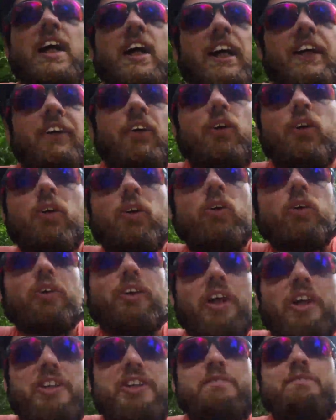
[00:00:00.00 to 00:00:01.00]
and all
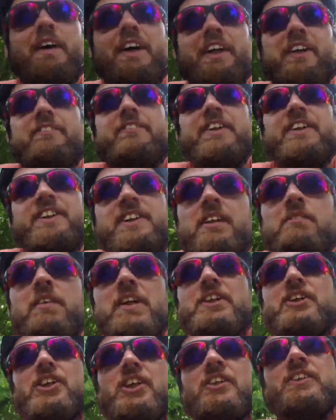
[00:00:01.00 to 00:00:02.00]
those benefits I
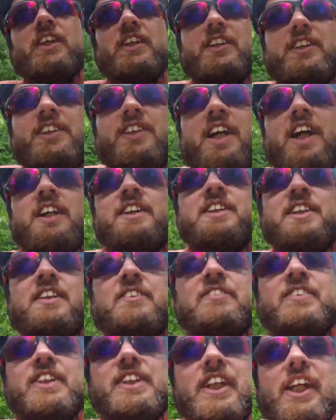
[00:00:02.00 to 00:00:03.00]
mentioned at the start of the
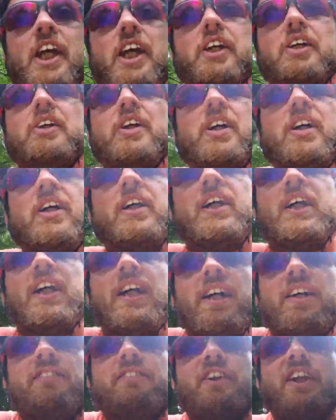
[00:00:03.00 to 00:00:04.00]
video
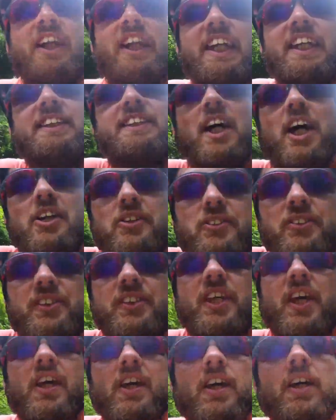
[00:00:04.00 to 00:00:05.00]
for
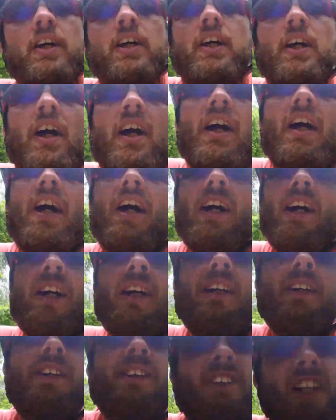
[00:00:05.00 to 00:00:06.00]
ketones?
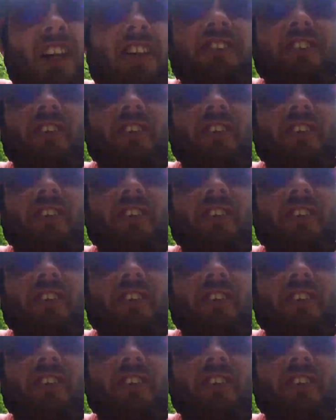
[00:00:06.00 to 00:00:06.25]
So